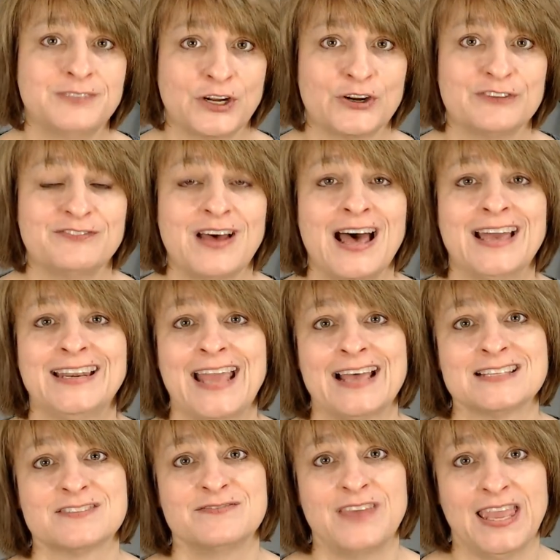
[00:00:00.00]
verified
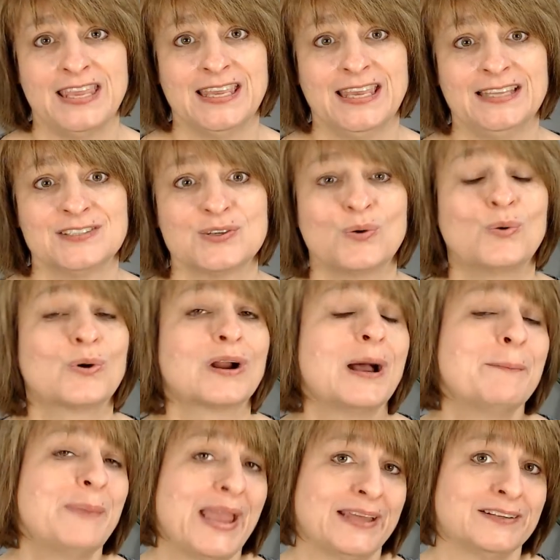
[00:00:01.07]
as vacant or
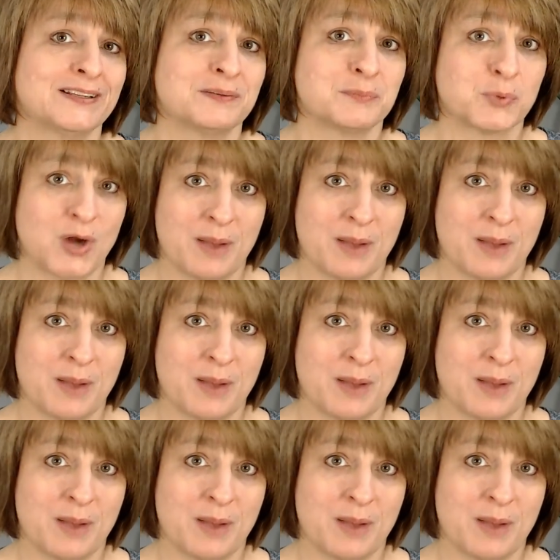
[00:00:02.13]
abandoned